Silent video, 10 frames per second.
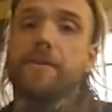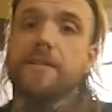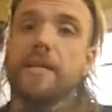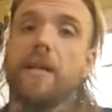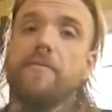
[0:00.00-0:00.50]

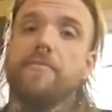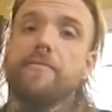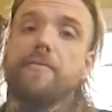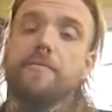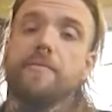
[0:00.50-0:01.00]

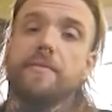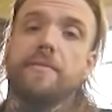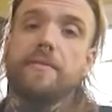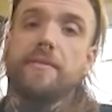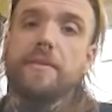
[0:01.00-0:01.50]
yourself
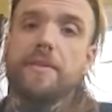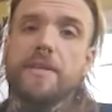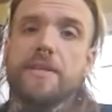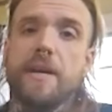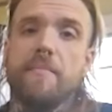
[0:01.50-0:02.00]

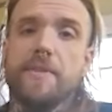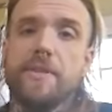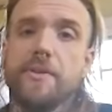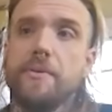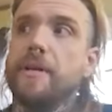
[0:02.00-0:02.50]

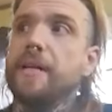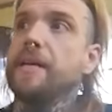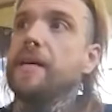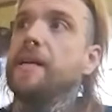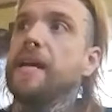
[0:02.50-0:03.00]
to
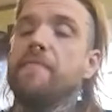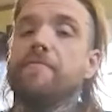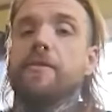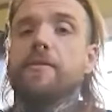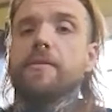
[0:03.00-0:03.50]
an
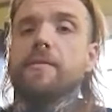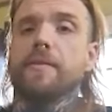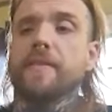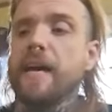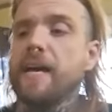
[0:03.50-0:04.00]
effort
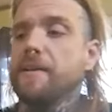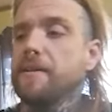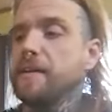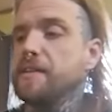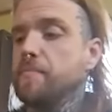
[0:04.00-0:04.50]
that
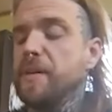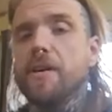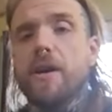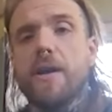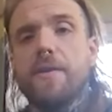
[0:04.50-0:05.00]
is
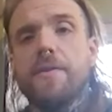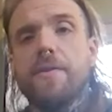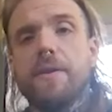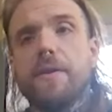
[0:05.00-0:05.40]
beyond.